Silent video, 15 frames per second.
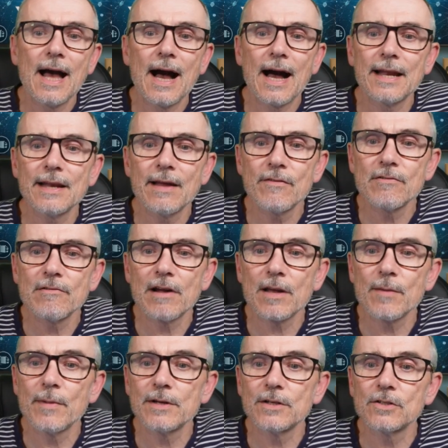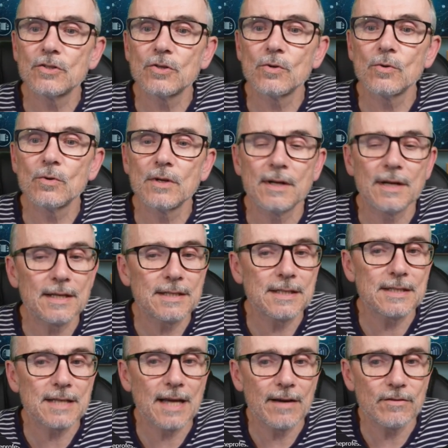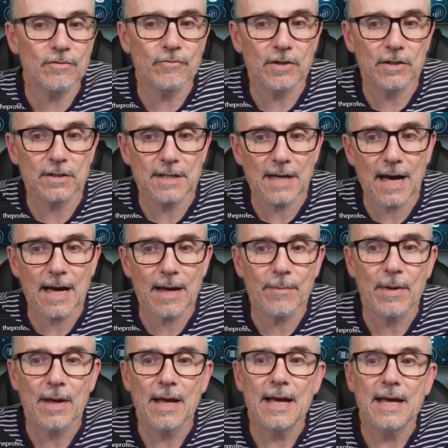I never recommend a tool unless it saves real time,